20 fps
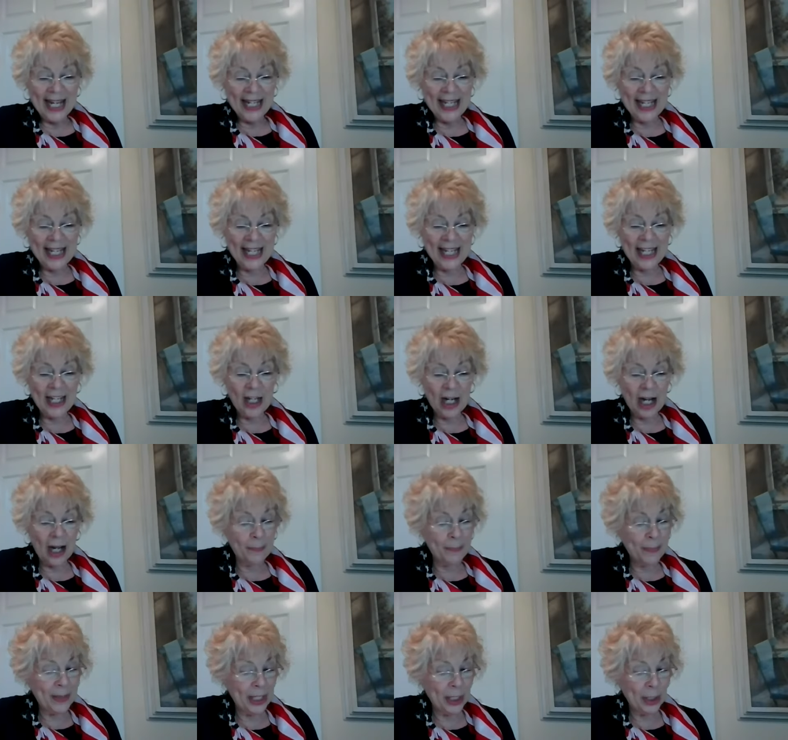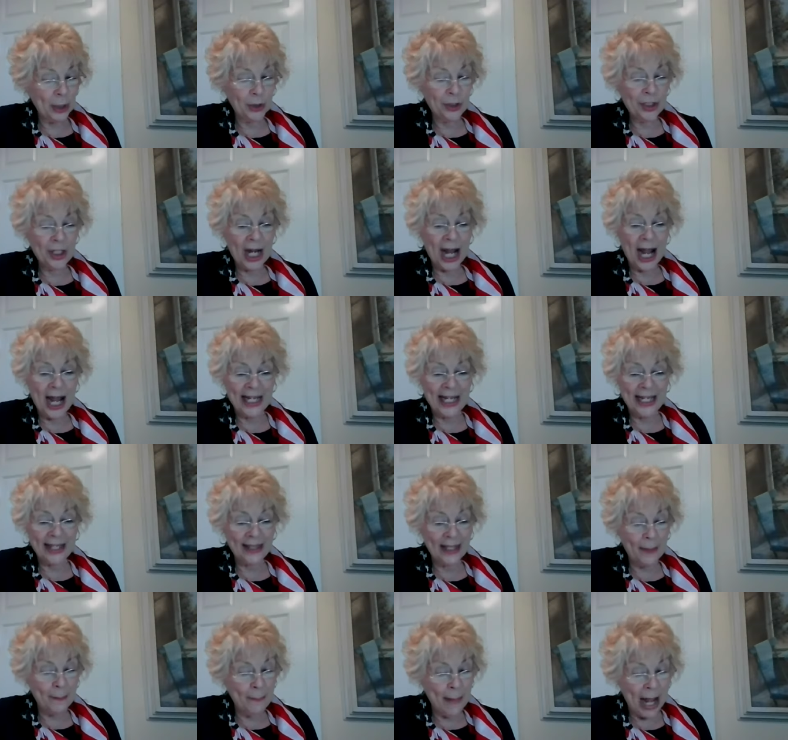He appeared
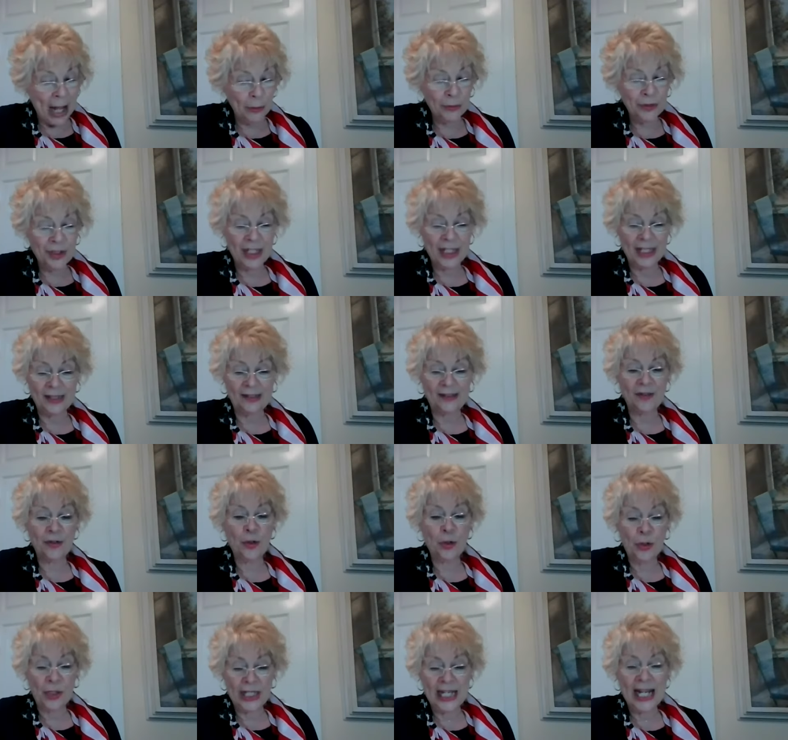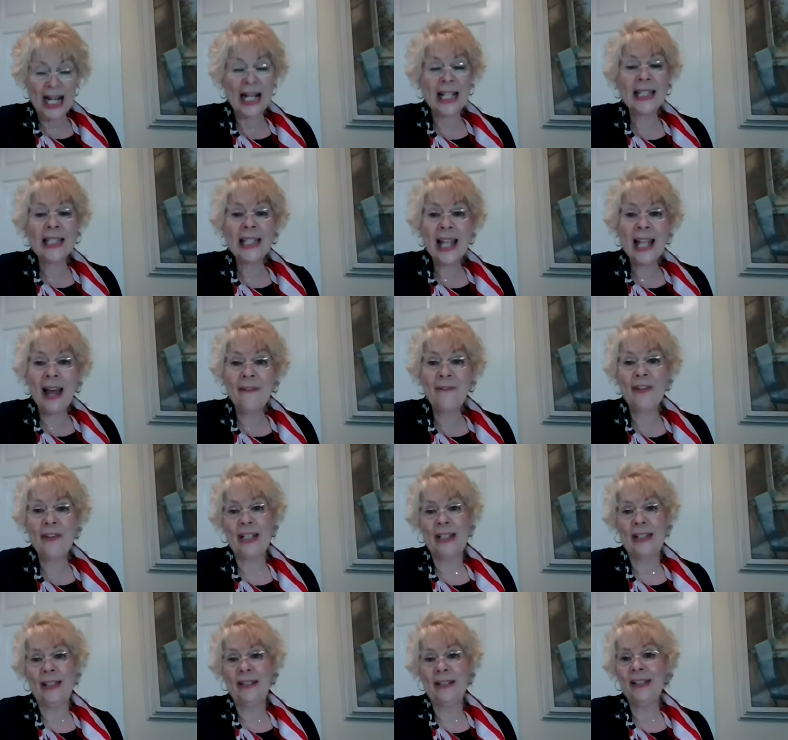in the mountains to the
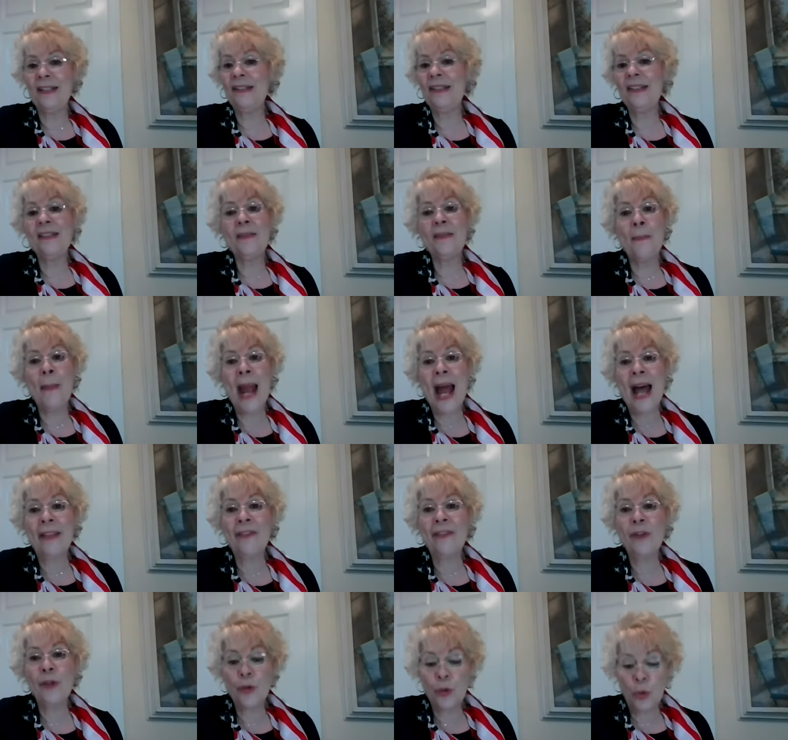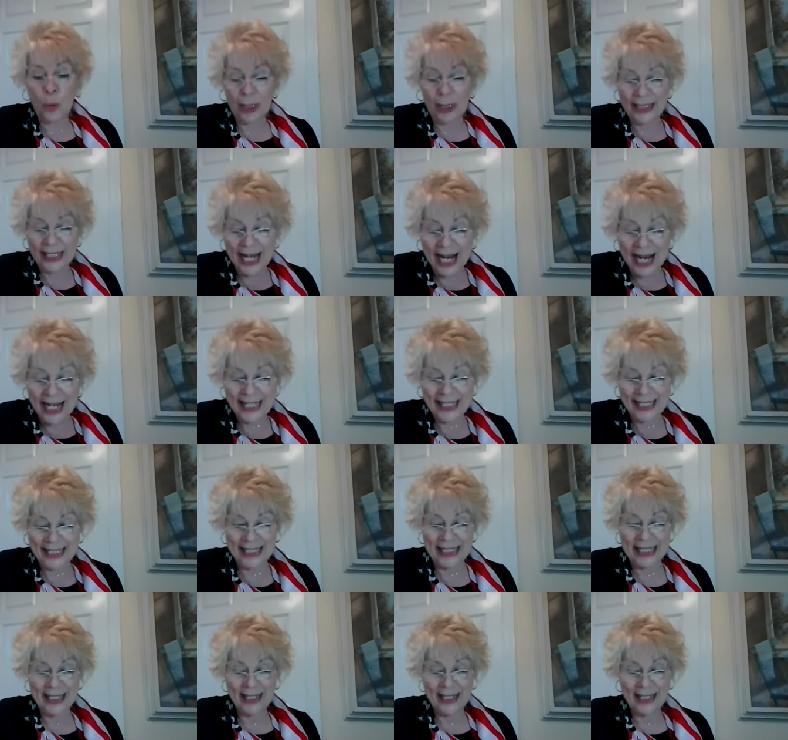11. This is Matthew 28,